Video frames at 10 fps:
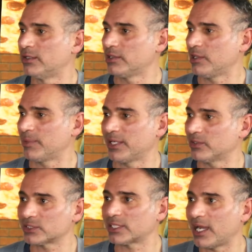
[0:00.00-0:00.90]

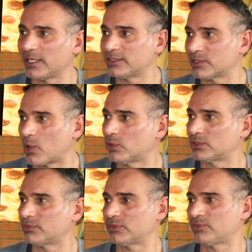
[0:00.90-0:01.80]
Here's a guy, he's a coach
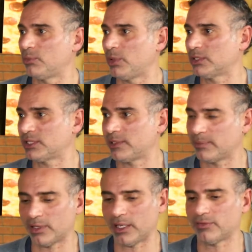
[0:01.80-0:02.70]
of a football team
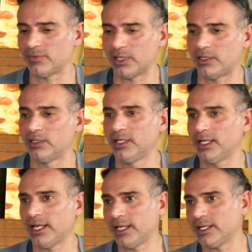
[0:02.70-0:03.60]
at NFL,
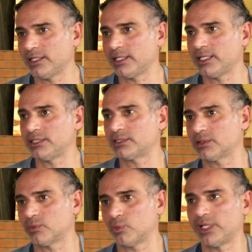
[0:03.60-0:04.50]
and he's
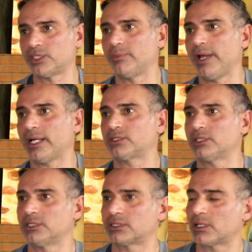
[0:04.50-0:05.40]
reaching back to
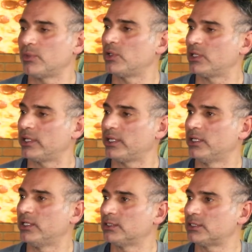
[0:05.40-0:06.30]
his community
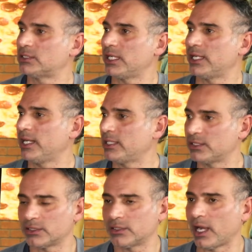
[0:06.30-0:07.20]
to say,
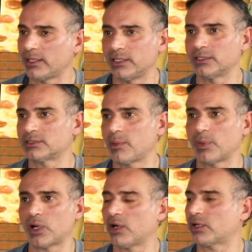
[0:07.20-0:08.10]
hey, I need this type
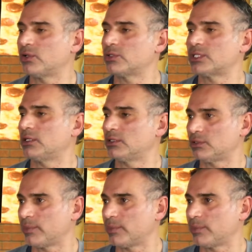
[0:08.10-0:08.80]
of car. Can you send it to